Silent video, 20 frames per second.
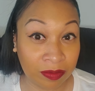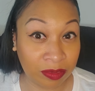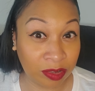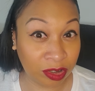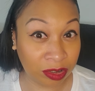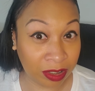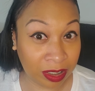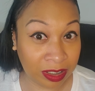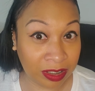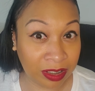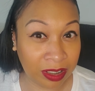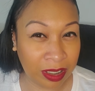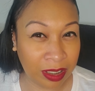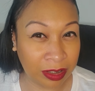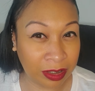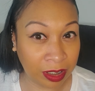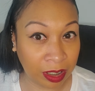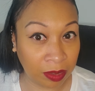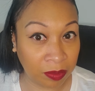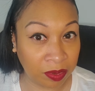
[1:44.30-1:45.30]
Trust
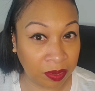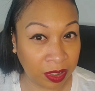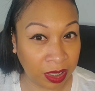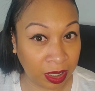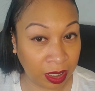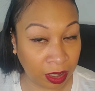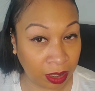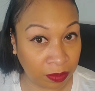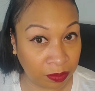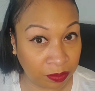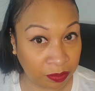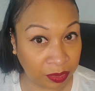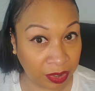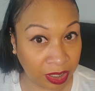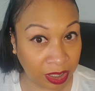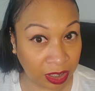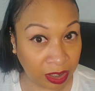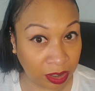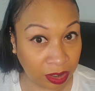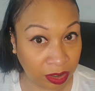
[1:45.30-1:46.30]
is going to play a
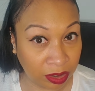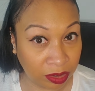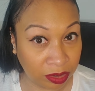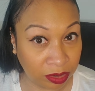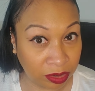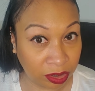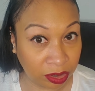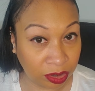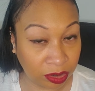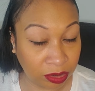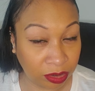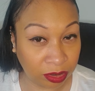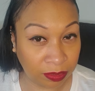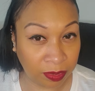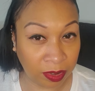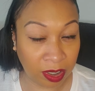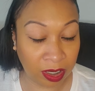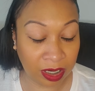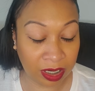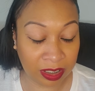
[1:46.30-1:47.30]
big, huge, huge
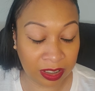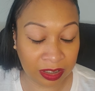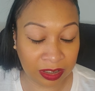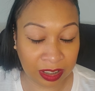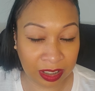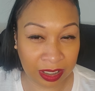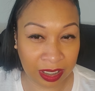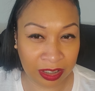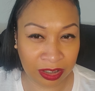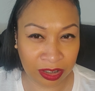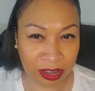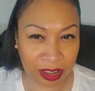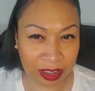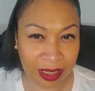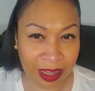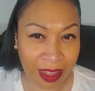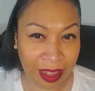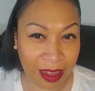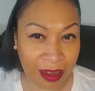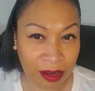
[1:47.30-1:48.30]
part in this connection.
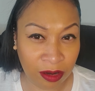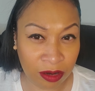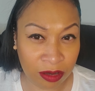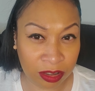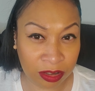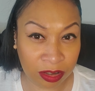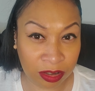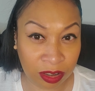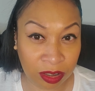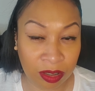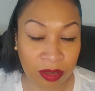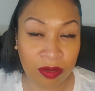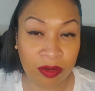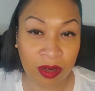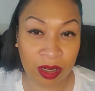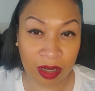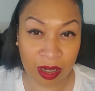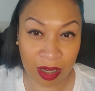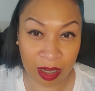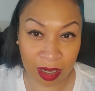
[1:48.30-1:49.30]
Also,
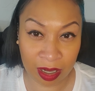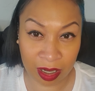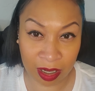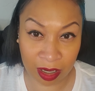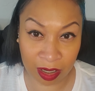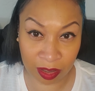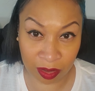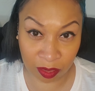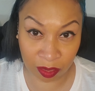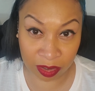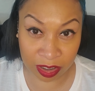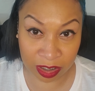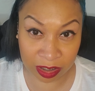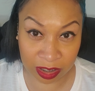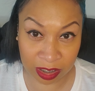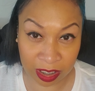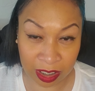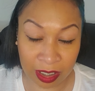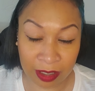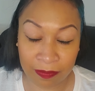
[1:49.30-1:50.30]

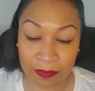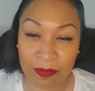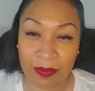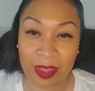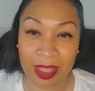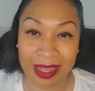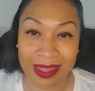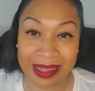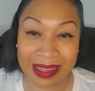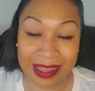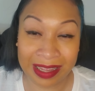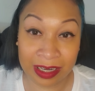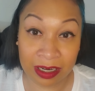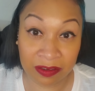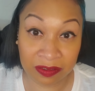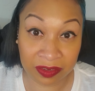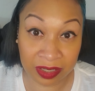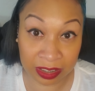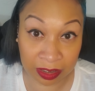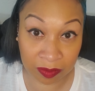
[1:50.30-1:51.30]
loyalty and
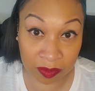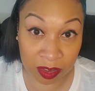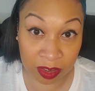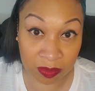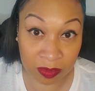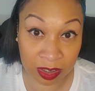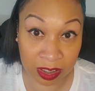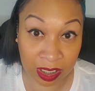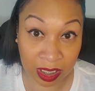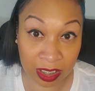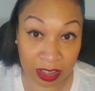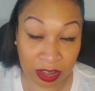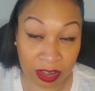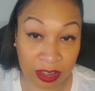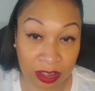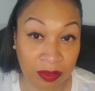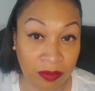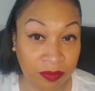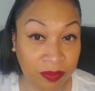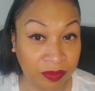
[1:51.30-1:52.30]
effective
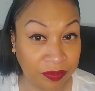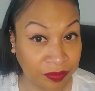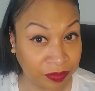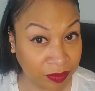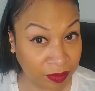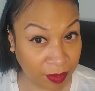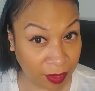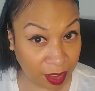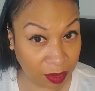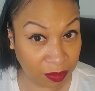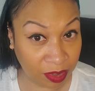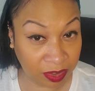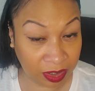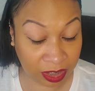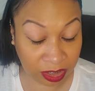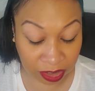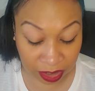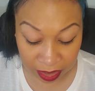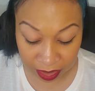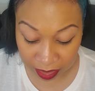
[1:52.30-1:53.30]
communication with
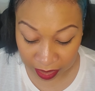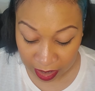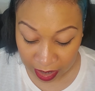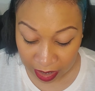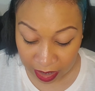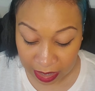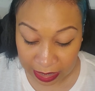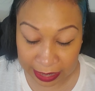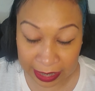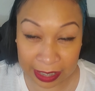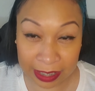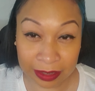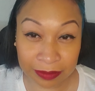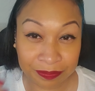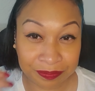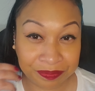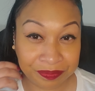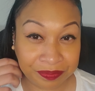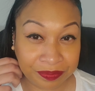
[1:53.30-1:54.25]
each other, okay?